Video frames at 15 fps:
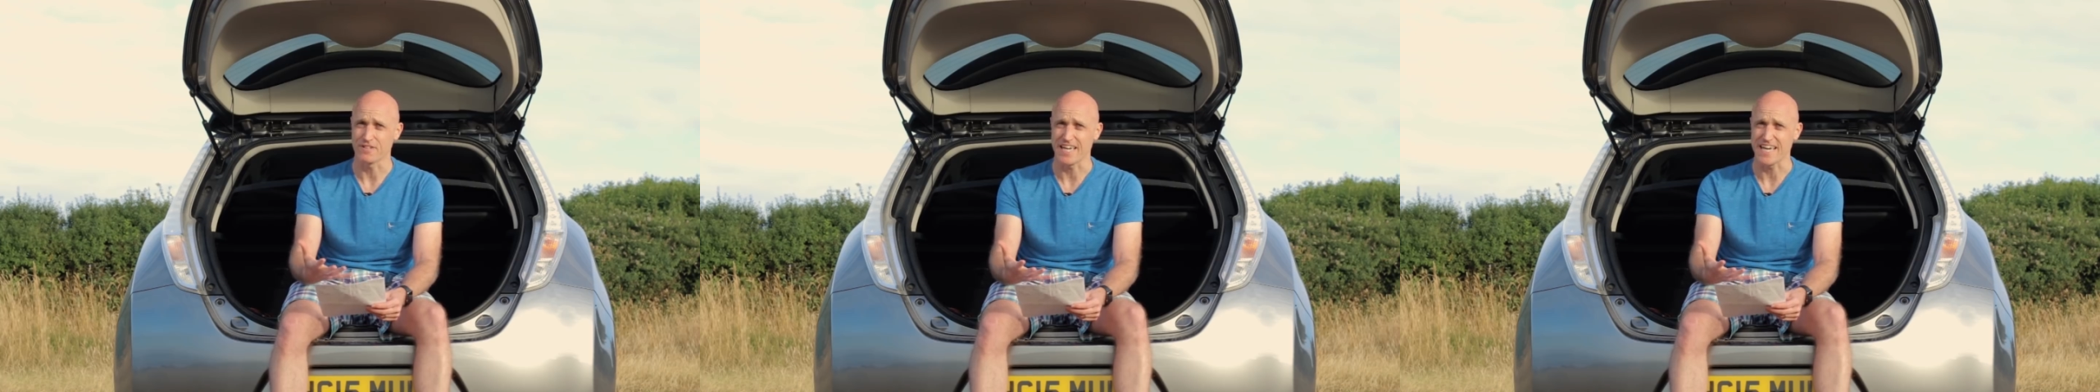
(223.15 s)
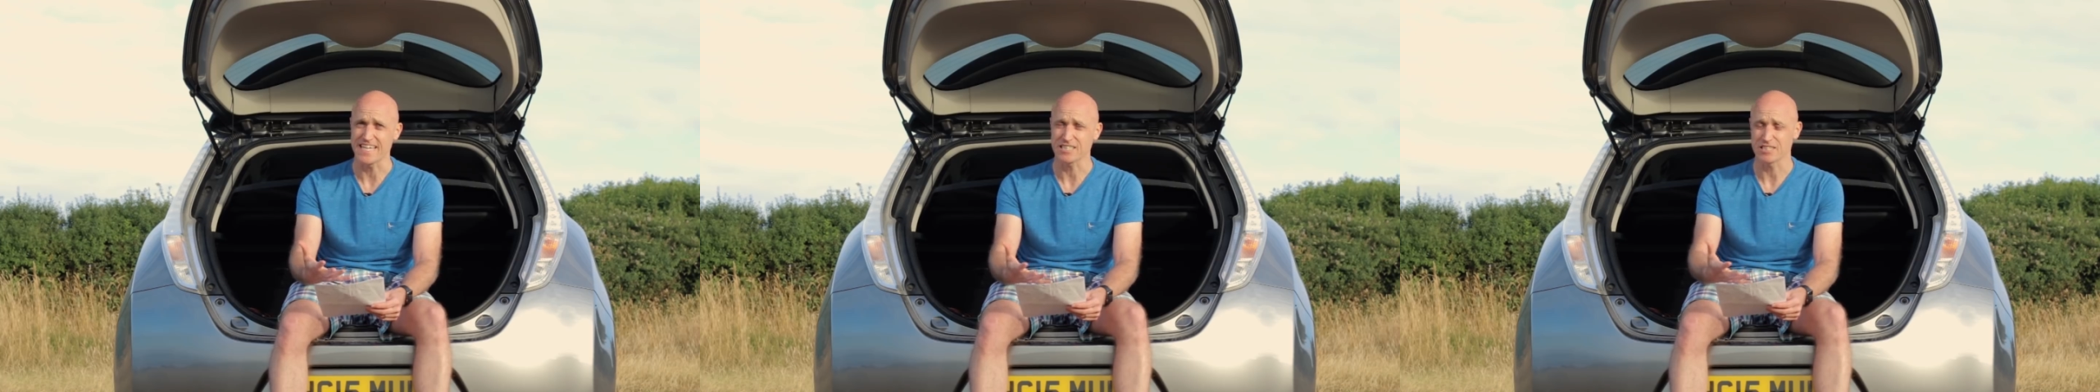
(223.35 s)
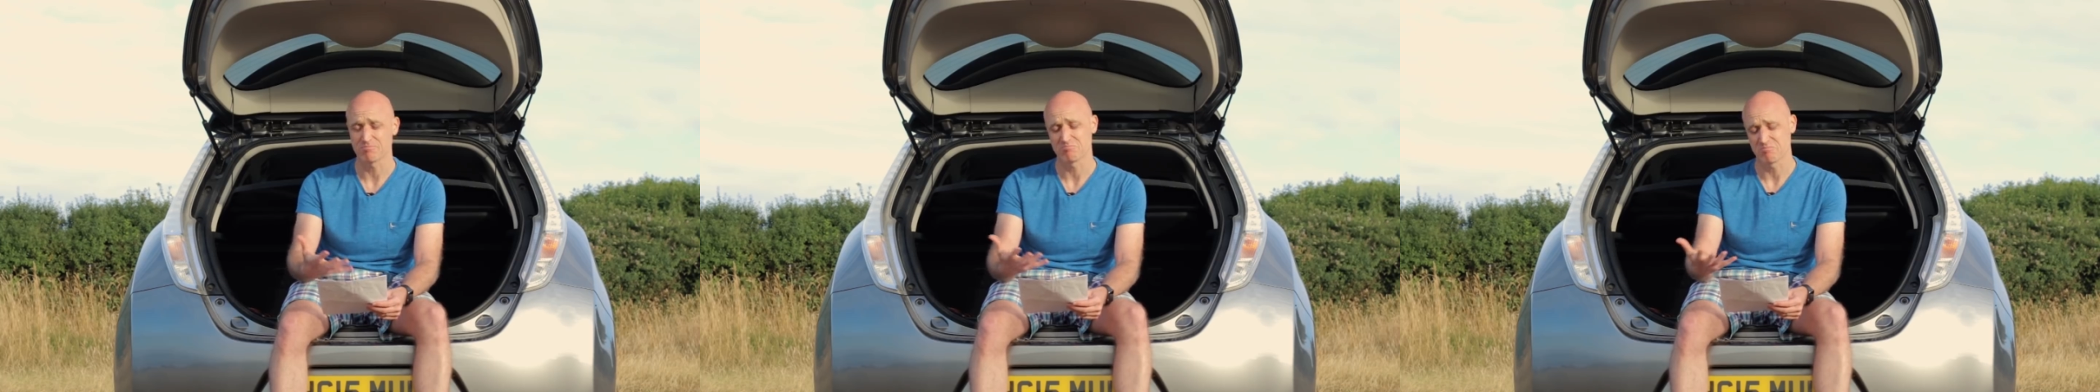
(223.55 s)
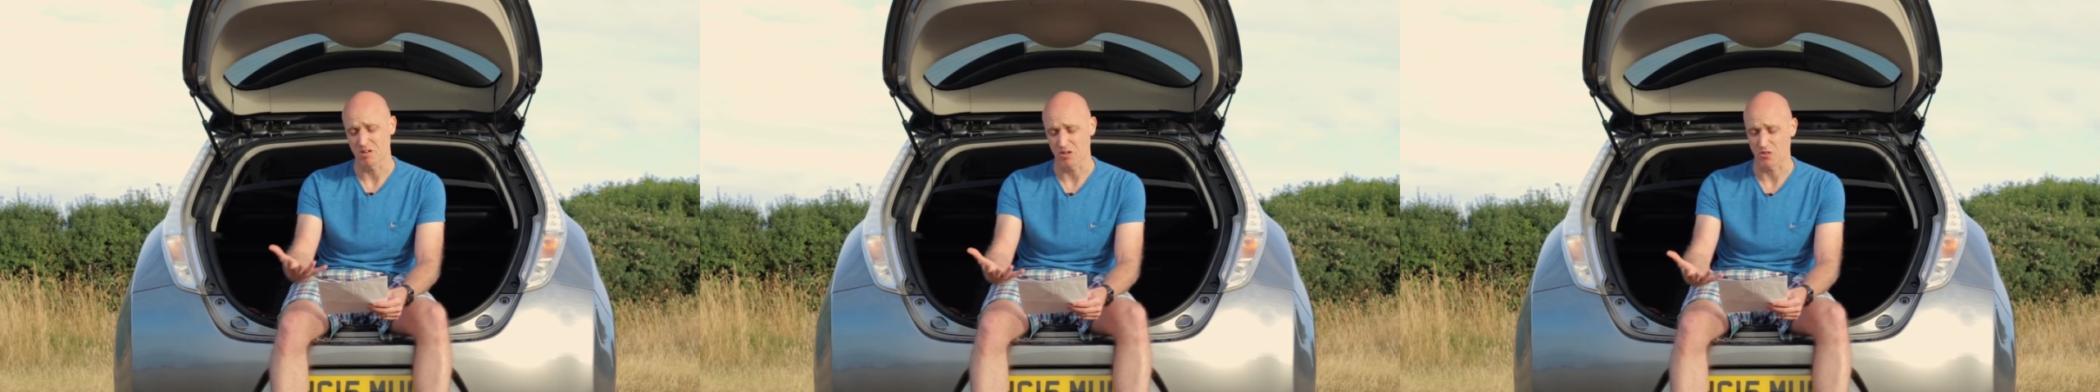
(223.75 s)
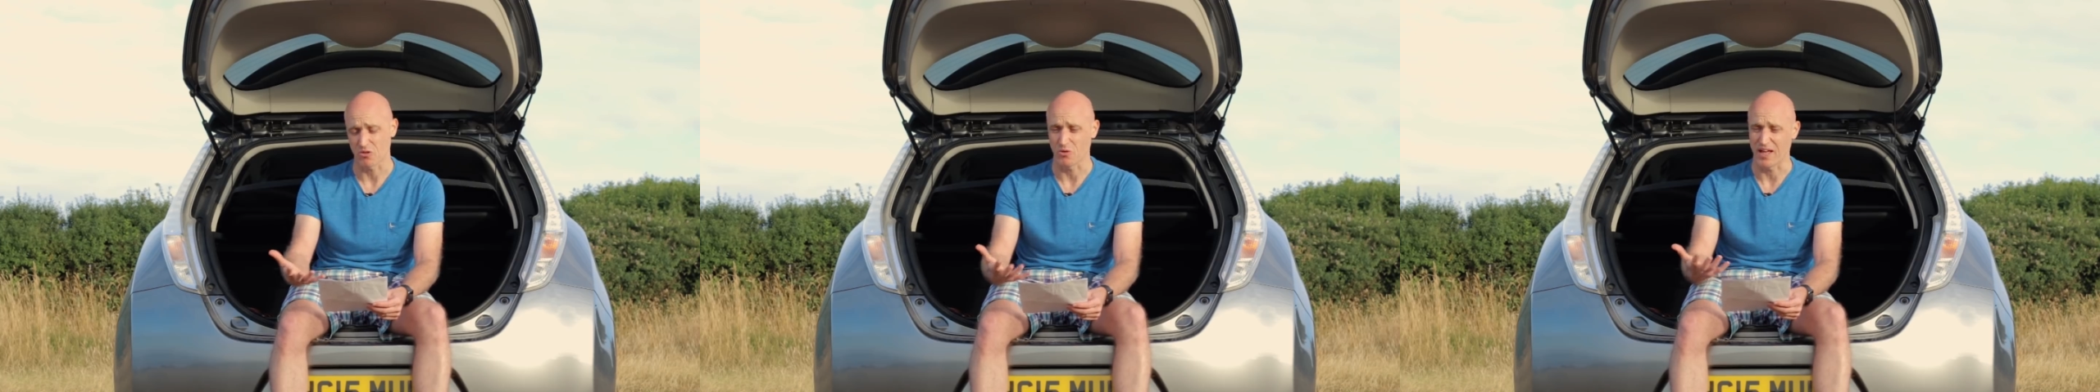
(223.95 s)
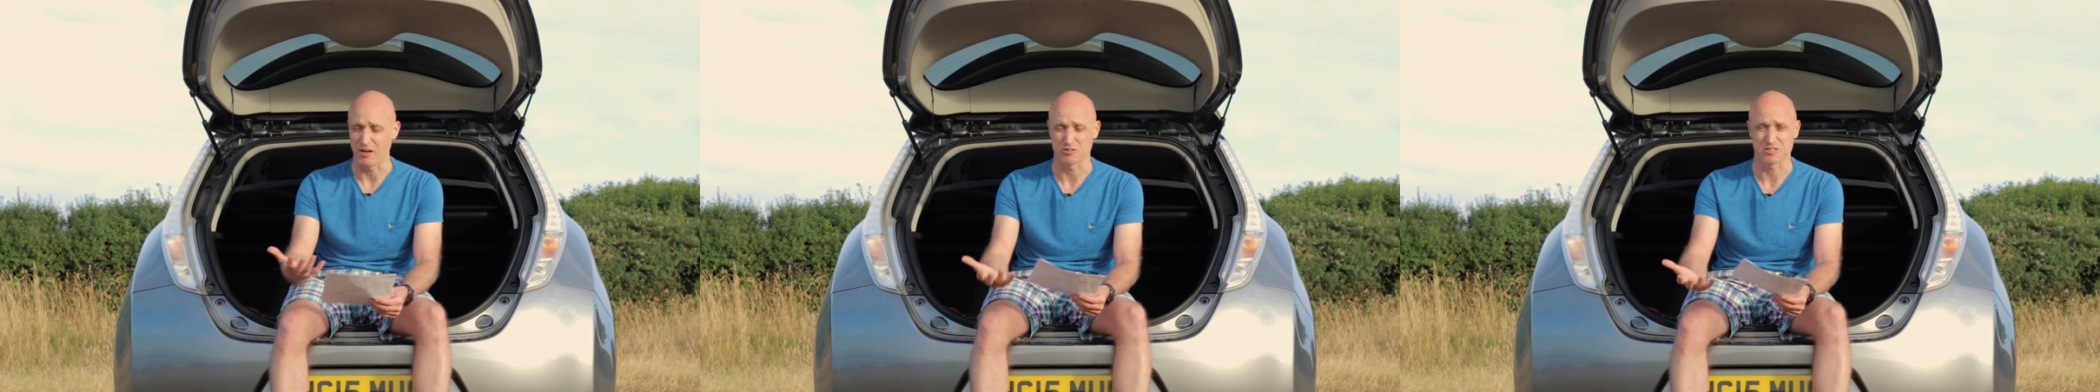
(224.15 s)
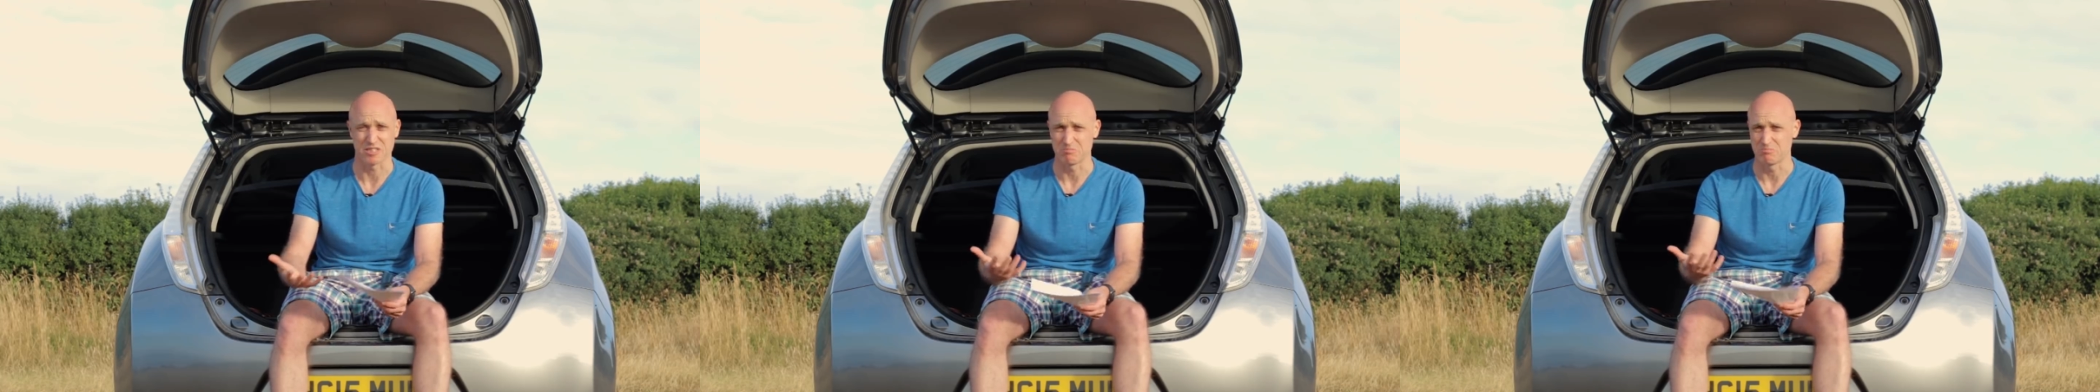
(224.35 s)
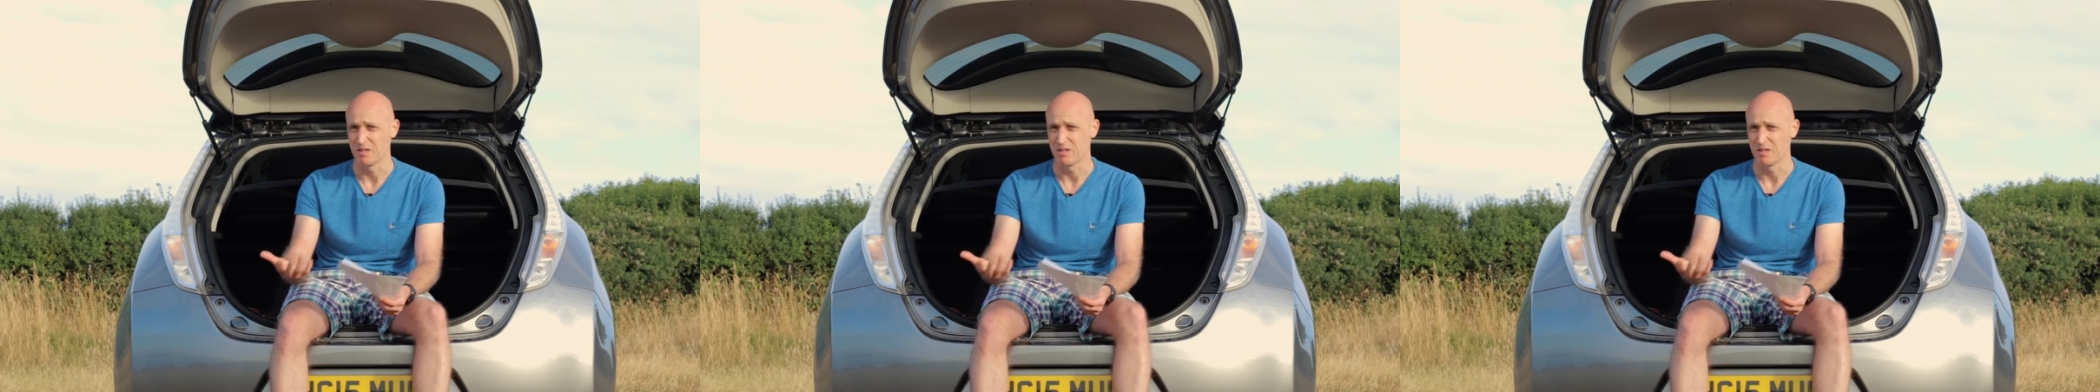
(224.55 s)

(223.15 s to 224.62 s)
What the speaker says: years, I thought that was,